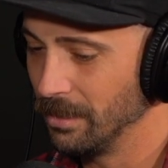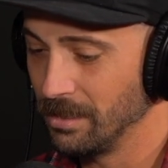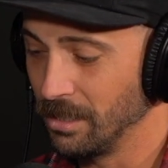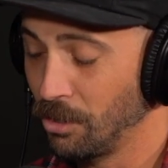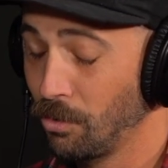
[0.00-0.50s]

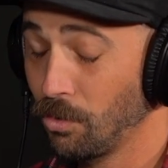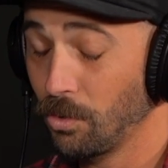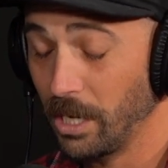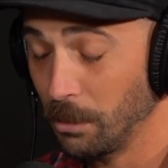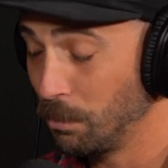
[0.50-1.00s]
it's an
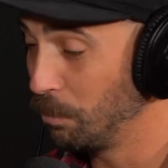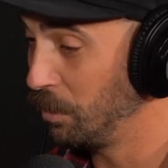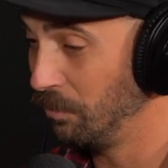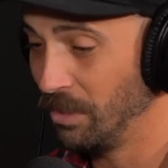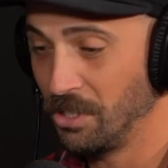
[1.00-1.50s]
incredible
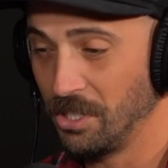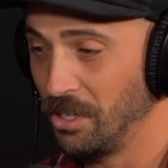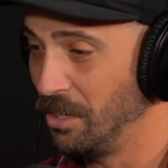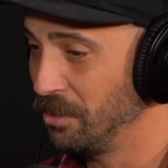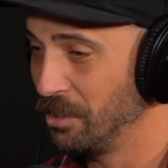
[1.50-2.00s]
privilege and
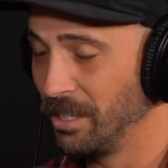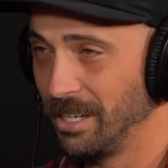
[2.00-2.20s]
honor